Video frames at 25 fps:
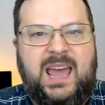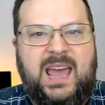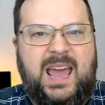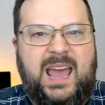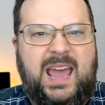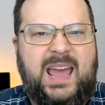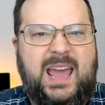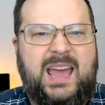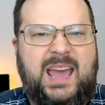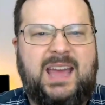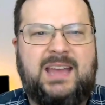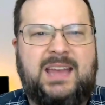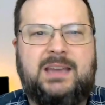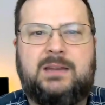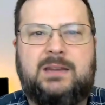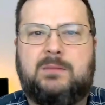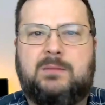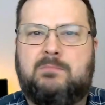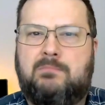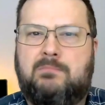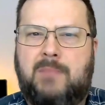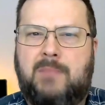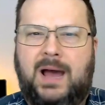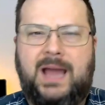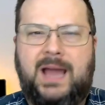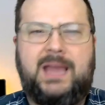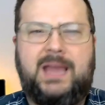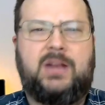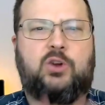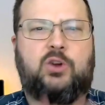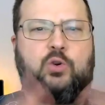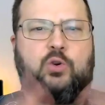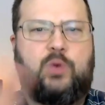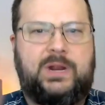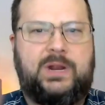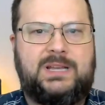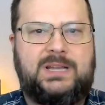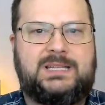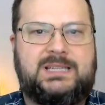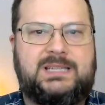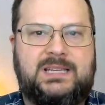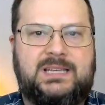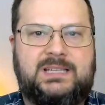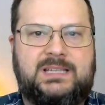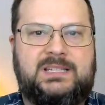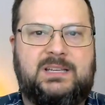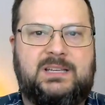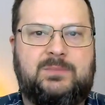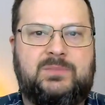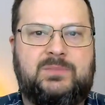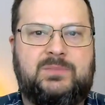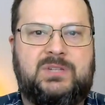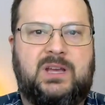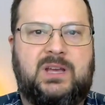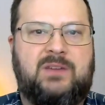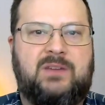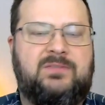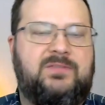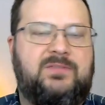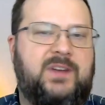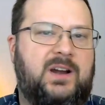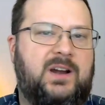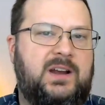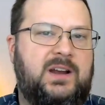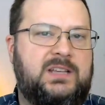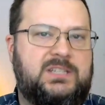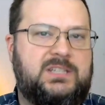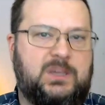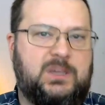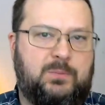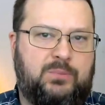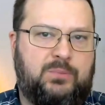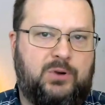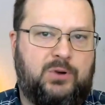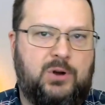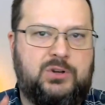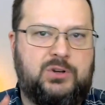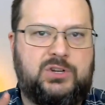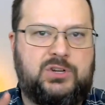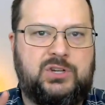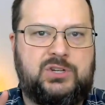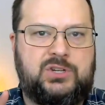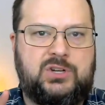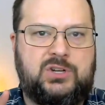and my criticisms of various approaches